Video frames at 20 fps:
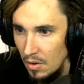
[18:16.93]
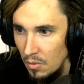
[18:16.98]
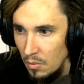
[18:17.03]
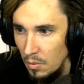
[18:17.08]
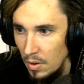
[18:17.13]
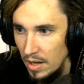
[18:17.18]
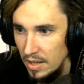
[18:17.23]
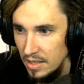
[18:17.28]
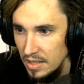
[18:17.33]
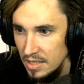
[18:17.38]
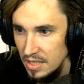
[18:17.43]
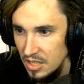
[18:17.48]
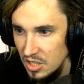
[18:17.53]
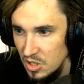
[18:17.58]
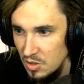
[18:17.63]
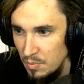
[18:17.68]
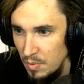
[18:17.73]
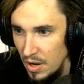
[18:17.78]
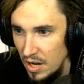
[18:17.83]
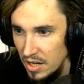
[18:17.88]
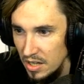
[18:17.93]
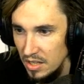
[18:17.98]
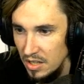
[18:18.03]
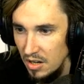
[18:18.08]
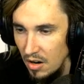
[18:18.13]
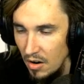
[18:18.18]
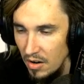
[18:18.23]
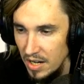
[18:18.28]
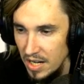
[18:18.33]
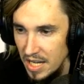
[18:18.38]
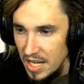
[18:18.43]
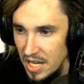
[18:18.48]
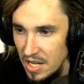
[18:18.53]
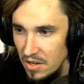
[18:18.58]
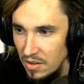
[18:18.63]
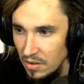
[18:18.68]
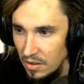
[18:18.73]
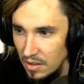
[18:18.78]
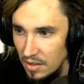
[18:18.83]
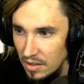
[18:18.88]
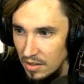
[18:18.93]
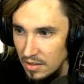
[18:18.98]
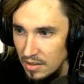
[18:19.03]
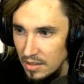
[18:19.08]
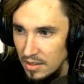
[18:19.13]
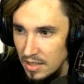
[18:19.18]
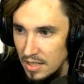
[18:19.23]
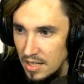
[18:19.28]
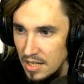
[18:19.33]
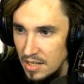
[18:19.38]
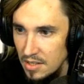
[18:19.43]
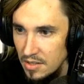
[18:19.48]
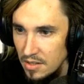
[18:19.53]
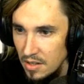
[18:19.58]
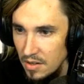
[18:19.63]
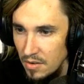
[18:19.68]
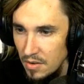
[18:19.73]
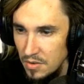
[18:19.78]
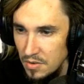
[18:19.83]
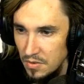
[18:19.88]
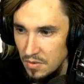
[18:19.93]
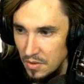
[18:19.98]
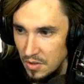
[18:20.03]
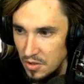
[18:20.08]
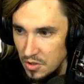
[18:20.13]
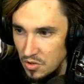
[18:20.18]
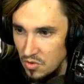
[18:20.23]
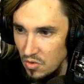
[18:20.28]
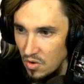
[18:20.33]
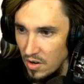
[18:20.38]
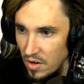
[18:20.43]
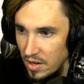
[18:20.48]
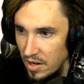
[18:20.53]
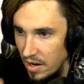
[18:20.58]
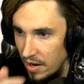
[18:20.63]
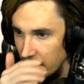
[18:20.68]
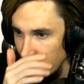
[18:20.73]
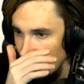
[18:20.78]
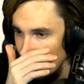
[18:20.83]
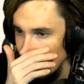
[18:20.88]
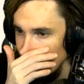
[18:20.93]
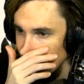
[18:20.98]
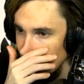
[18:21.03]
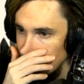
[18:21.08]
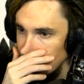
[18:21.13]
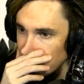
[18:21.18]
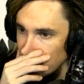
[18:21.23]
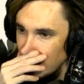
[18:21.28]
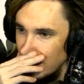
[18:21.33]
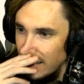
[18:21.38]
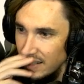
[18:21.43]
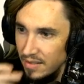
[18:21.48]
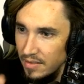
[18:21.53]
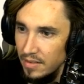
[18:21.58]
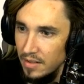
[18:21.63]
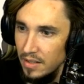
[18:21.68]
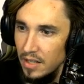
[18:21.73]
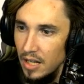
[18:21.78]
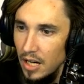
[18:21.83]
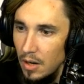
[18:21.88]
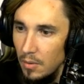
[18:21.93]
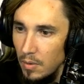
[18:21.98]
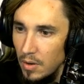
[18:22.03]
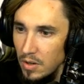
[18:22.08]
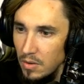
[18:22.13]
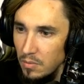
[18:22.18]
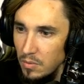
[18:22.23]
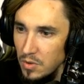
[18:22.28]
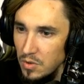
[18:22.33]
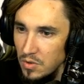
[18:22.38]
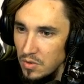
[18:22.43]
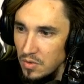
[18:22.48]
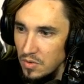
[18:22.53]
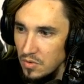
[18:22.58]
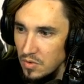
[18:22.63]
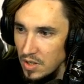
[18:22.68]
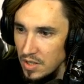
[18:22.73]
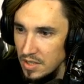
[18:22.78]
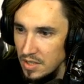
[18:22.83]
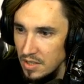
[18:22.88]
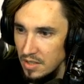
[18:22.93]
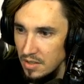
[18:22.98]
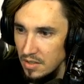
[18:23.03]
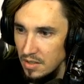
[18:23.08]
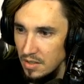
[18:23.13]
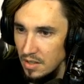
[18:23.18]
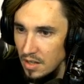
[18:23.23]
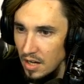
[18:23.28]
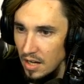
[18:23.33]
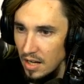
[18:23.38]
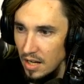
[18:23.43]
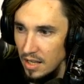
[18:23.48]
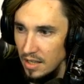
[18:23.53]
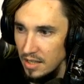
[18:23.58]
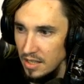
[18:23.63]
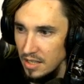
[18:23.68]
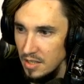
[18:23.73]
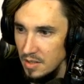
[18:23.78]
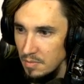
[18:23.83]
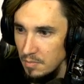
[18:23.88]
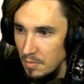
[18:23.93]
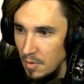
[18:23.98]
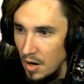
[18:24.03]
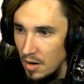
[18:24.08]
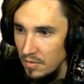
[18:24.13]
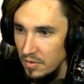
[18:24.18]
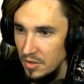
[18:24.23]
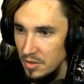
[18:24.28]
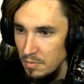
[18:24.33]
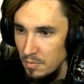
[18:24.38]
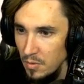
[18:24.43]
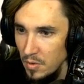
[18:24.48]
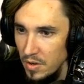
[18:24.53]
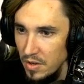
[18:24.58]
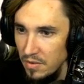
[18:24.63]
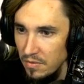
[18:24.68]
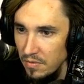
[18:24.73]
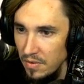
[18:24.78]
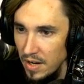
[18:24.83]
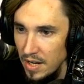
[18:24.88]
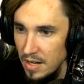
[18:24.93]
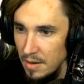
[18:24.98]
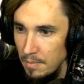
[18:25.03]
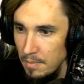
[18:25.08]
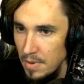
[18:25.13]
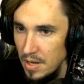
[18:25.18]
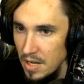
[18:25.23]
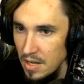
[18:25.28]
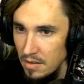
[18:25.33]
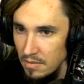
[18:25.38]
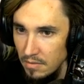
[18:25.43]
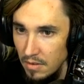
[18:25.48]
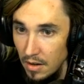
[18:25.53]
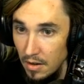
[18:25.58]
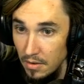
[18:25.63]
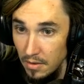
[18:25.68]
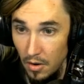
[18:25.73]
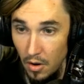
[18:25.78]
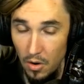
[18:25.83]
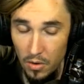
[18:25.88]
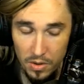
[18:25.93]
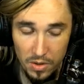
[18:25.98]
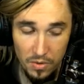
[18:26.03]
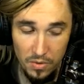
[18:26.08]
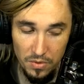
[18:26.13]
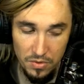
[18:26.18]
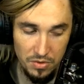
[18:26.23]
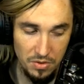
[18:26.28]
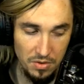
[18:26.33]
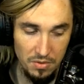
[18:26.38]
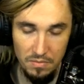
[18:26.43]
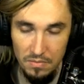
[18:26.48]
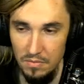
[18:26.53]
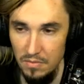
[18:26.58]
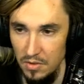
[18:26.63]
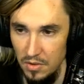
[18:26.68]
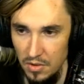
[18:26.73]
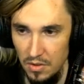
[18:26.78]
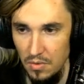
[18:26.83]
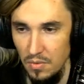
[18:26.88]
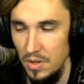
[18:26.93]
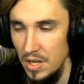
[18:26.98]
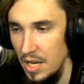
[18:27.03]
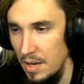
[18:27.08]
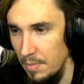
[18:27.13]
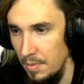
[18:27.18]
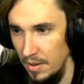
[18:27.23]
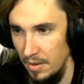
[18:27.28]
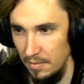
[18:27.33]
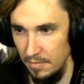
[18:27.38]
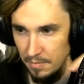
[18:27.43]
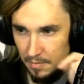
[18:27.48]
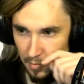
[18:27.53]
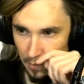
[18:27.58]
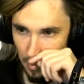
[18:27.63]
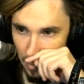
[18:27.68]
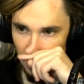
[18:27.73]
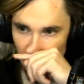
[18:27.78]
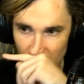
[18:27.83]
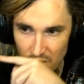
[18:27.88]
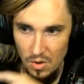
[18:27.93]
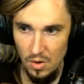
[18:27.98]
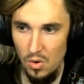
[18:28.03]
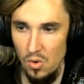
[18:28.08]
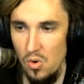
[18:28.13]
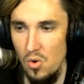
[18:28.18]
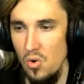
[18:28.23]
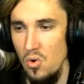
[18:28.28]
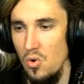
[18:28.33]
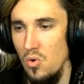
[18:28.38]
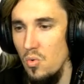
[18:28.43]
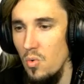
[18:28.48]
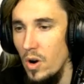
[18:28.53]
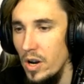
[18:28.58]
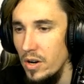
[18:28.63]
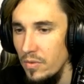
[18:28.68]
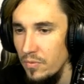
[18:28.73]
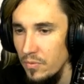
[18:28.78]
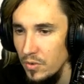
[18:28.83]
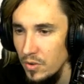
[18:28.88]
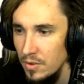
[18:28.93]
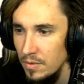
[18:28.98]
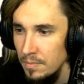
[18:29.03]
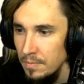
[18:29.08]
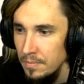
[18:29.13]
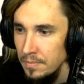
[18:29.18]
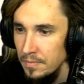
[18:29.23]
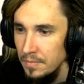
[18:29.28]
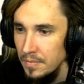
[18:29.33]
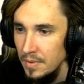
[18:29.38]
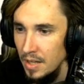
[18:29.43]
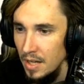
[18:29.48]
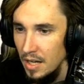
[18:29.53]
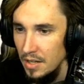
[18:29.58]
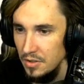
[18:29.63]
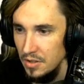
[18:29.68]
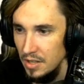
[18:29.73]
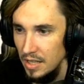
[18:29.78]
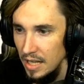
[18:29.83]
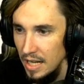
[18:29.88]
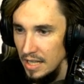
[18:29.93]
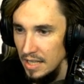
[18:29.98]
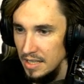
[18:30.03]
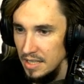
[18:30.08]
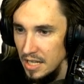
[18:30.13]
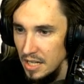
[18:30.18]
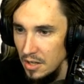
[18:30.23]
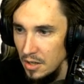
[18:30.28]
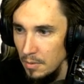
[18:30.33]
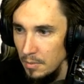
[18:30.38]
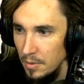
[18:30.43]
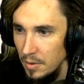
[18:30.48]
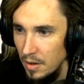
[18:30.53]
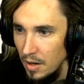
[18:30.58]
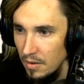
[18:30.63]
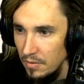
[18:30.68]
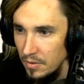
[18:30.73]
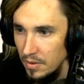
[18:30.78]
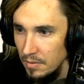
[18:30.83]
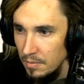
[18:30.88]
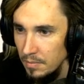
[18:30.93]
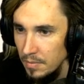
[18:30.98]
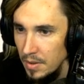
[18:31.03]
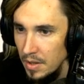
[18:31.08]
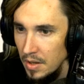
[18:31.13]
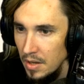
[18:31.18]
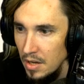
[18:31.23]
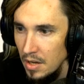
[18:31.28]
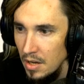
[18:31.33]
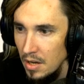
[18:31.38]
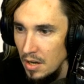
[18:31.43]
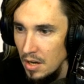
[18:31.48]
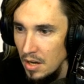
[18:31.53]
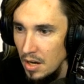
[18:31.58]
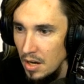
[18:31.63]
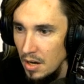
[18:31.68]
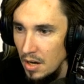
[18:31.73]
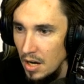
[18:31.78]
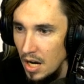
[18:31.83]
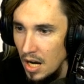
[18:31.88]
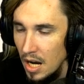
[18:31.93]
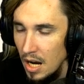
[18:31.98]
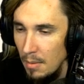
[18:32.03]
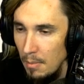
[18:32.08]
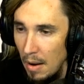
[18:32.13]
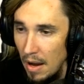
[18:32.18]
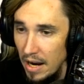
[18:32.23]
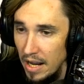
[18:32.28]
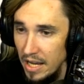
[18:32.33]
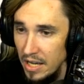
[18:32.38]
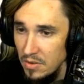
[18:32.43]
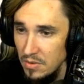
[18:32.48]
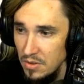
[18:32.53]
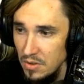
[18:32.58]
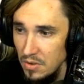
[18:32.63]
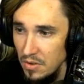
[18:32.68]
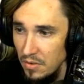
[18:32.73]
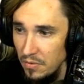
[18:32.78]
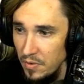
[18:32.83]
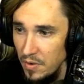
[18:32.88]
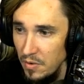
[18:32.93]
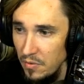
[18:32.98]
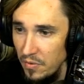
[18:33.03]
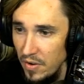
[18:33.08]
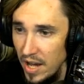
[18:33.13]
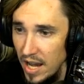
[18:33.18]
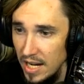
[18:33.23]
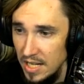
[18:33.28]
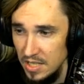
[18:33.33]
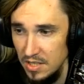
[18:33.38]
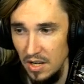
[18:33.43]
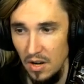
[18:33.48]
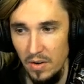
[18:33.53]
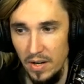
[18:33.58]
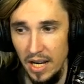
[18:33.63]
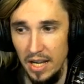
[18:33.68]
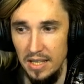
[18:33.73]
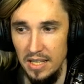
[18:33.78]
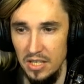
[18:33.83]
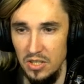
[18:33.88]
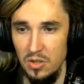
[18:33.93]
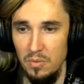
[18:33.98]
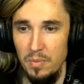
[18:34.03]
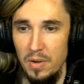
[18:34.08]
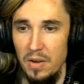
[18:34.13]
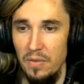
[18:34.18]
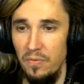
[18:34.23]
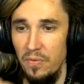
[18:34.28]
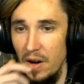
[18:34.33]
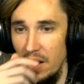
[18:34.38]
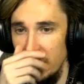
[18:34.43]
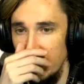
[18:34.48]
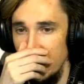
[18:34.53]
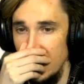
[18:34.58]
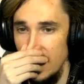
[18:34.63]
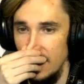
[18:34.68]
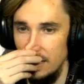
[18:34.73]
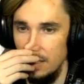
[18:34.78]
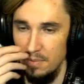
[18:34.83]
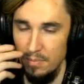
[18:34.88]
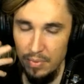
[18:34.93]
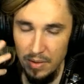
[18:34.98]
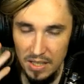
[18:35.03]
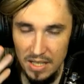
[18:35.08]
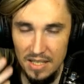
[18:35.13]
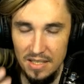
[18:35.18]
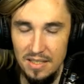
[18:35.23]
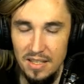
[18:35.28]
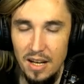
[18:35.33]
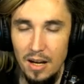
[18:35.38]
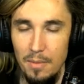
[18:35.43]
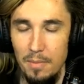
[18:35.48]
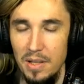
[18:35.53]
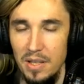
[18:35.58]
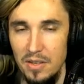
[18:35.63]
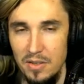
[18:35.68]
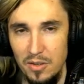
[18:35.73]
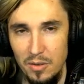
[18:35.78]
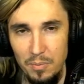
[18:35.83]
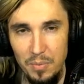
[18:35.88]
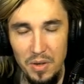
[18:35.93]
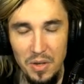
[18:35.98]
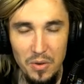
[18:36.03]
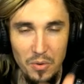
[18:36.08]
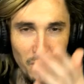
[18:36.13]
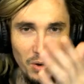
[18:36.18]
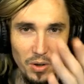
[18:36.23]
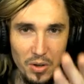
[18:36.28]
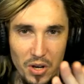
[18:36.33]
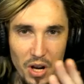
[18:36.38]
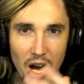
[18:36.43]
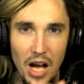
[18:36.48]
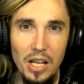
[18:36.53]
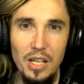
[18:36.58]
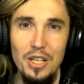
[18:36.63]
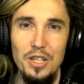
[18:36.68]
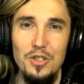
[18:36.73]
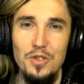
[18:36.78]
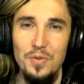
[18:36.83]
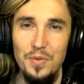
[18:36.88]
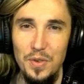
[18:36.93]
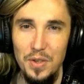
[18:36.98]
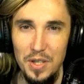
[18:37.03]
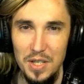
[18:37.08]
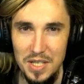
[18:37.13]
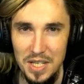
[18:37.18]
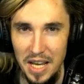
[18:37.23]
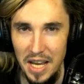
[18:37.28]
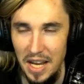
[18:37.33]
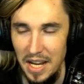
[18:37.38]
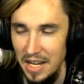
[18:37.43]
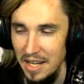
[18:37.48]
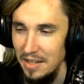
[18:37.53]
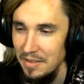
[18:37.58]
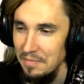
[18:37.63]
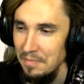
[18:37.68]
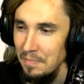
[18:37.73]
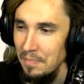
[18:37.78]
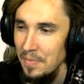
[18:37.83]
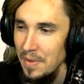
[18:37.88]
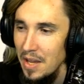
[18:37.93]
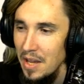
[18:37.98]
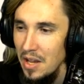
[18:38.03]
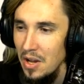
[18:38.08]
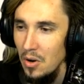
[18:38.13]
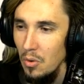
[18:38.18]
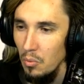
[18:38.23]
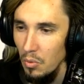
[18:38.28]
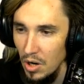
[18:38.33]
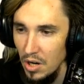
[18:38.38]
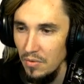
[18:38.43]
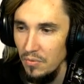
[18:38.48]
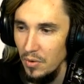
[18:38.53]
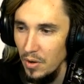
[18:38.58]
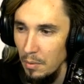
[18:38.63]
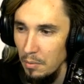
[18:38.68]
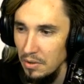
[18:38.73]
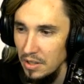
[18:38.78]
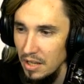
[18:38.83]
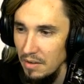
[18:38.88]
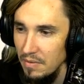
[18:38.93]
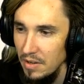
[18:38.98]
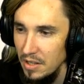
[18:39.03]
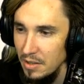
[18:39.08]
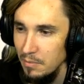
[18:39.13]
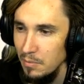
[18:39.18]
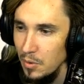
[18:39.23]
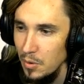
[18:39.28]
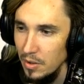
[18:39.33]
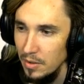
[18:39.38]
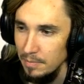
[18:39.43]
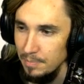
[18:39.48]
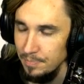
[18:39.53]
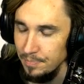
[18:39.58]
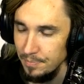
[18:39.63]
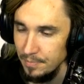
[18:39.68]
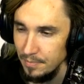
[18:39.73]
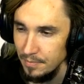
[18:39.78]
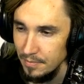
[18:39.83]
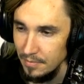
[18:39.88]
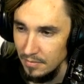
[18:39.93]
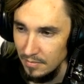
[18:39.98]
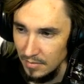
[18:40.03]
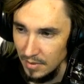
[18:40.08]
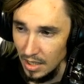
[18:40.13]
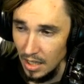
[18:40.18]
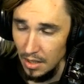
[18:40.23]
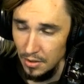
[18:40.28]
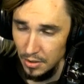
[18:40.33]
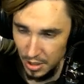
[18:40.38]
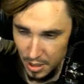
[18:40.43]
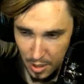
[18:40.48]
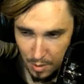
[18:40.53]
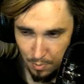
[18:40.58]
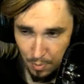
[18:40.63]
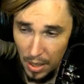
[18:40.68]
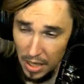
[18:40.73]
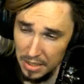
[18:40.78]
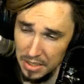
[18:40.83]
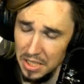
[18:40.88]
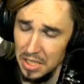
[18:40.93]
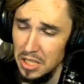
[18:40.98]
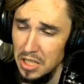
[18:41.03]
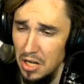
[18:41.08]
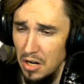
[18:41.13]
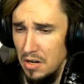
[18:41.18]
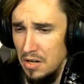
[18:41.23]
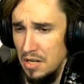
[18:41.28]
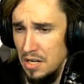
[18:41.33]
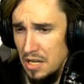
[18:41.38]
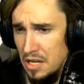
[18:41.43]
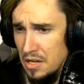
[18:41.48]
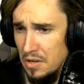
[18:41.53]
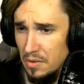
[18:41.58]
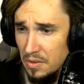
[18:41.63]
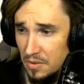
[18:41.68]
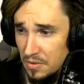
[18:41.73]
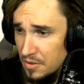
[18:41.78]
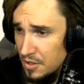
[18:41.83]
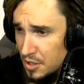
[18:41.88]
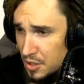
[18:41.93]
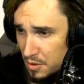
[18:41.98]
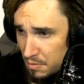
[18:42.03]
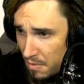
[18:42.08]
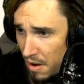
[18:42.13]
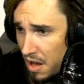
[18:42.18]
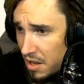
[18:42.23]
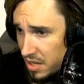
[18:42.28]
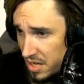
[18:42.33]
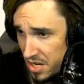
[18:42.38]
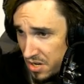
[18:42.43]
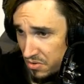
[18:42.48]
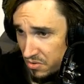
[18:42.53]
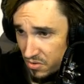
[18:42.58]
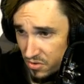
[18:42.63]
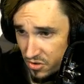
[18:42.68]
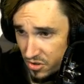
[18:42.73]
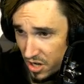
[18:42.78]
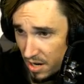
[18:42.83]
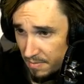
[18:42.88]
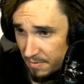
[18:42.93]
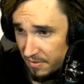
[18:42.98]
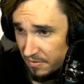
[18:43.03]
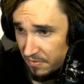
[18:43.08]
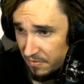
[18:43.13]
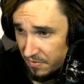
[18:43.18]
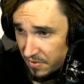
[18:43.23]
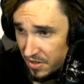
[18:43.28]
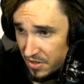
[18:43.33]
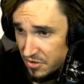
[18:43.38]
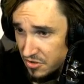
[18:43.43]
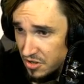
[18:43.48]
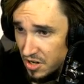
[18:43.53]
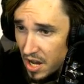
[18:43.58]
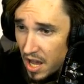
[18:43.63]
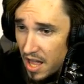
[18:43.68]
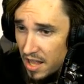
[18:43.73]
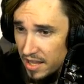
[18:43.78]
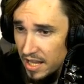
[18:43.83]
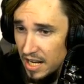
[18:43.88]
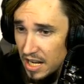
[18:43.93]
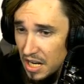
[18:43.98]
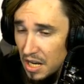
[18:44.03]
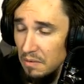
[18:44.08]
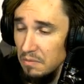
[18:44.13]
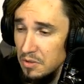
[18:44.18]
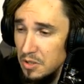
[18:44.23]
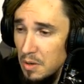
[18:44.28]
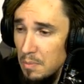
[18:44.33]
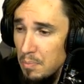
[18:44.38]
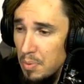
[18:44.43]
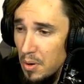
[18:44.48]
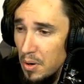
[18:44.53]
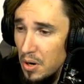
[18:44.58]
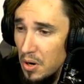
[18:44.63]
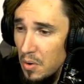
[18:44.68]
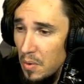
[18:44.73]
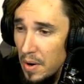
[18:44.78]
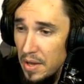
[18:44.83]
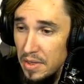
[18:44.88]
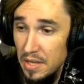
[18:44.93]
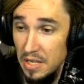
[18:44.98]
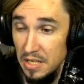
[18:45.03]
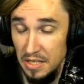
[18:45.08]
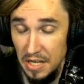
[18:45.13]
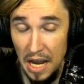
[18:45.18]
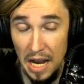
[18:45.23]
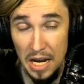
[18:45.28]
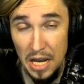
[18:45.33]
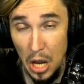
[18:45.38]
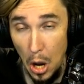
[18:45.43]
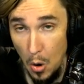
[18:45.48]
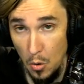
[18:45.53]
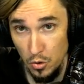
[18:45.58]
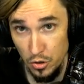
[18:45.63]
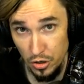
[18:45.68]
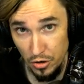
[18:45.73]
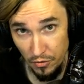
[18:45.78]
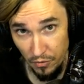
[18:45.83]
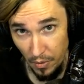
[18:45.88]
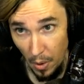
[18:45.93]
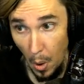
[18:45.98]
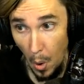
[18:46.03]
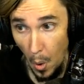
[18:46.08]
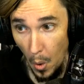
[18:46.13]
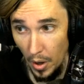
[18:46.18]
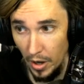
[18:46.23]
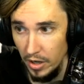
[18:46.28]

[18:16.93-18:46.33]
Why, this is a spotted garden eel. Sea creatures are extraordinary things, aren't they not? I wonder, would you entrust uh, this marvelous marine find to me? Uh, all yours, dude. You keep it. Woohoo, wonderful. I should gladly take you up on your offer. Uh, might I interest you in a few facts? Okay, this will be a fun... Yes, please tell me. This will be your knowledge for the day. Wonderful, I would love nothing more. The spotted garden eel is a small eel-shaped fish that loves to burrow in the sandy ocean floor.